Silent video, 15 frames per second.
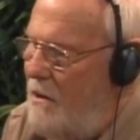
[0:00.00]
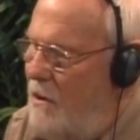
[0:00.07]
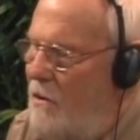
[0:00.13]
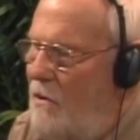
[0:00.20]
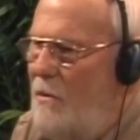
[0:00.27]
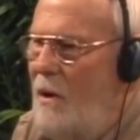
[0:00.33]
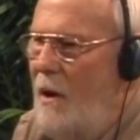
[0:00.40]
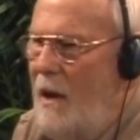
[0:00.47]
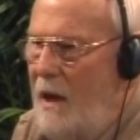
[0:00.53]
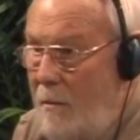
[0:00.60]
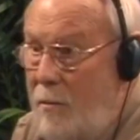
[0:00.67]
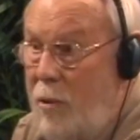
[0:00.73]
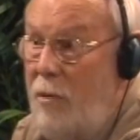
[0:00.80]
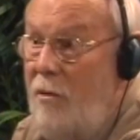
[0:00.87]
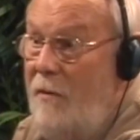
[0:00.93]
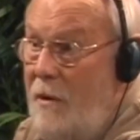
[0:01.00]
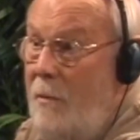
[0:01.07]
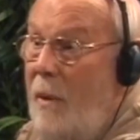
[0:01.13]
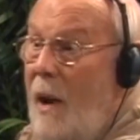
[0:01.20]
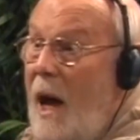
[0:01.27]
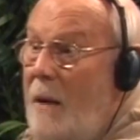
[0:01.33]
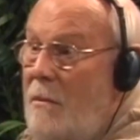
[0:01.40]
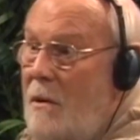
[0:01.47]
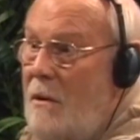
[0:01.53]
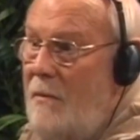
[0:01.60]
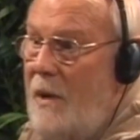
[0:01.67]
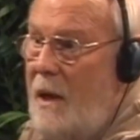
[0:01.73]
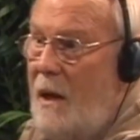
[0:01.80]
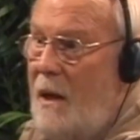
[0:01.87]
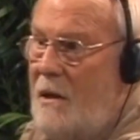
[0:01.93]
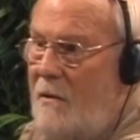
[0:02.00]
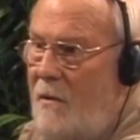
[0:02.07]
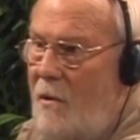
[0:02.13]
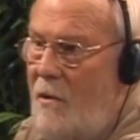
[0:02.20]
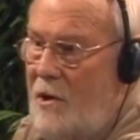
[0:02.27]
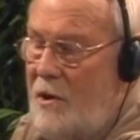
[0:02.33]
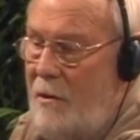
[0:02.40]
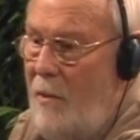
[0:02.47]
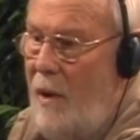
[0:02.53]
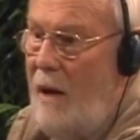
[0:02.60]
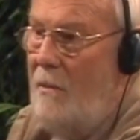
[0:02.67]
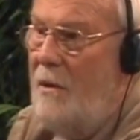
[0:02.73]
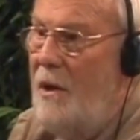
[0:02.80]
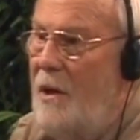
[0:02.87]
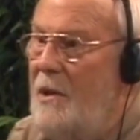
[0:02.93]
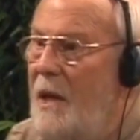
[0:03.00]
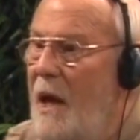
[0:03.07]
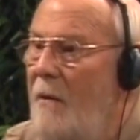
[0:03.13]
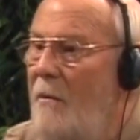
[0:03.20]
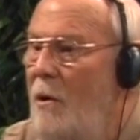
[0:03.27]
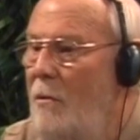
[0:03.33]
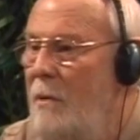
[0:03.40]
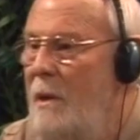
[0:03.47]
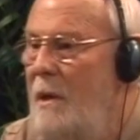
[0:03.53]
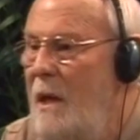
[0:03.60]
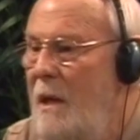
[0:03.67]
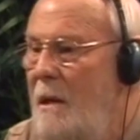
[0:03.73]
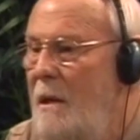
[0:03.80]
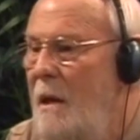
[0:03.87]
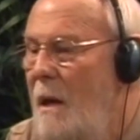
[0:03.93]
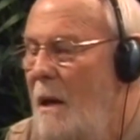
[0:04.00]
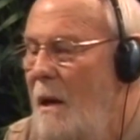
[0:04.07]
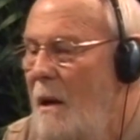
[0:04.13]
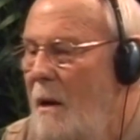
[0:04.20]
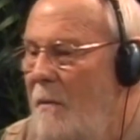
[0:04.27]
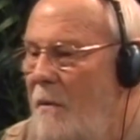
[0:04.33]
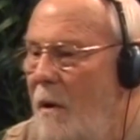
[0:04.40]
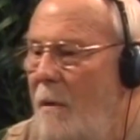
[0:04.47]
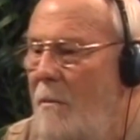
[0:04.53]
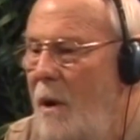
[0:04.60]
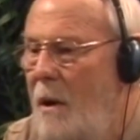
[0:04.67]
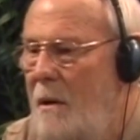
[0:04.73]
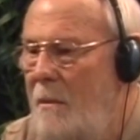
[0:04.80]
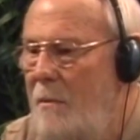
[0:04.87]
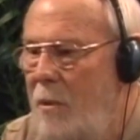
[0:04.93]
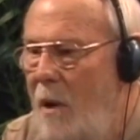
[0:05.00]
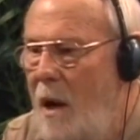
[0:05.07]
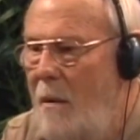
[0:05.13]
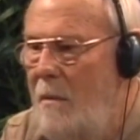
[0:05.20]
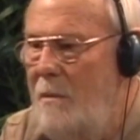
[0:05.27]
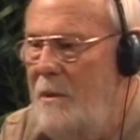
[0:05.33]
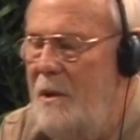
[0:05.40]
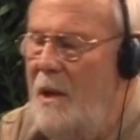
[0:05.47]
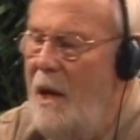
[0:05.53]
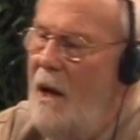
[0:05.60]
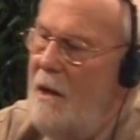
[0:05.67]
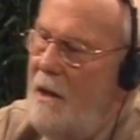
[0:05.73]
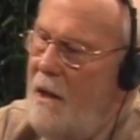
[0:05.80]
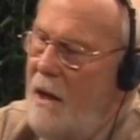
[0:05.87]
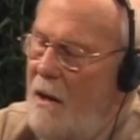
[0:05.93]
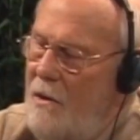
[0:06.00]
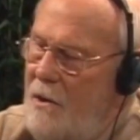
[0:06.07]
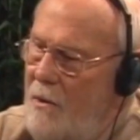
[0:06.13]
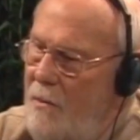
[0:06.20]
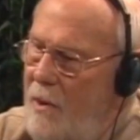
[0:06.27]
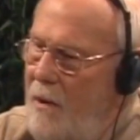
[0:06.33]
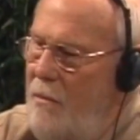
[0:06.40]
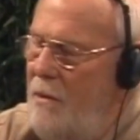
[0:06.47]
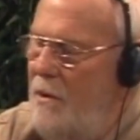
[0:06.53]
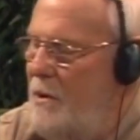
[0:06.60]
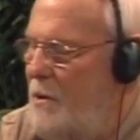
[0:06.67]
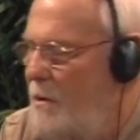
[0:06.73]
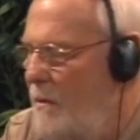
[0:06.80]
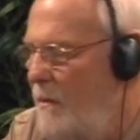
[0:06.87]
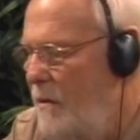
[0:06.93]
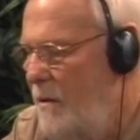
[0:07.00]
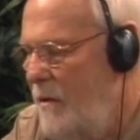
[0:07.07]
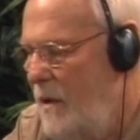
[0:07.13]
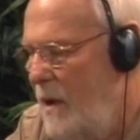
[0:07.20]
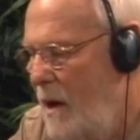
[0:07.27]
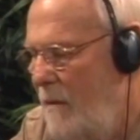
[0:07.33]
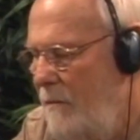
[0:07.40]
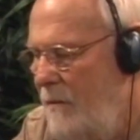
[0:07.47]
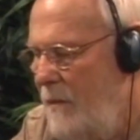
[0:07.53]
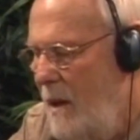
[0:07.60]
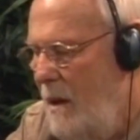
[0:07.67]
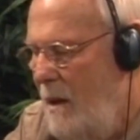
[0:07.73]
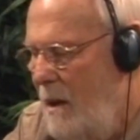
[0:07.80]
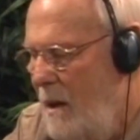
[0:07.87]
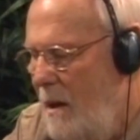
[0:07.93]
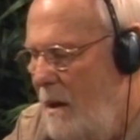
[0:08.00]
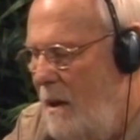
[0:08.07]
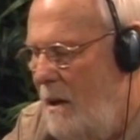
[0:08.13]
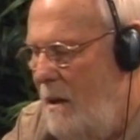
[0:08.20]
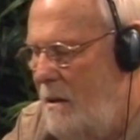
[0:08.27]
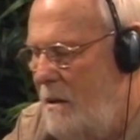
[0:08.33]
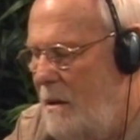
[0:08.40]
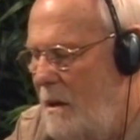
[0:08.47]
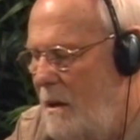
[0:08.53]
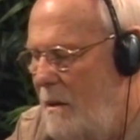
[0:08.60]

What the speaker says: to improve the Bible, because, of course, the Bible doesn't have all we need for our modern problems and how to counsel people and so forth. Tom, it's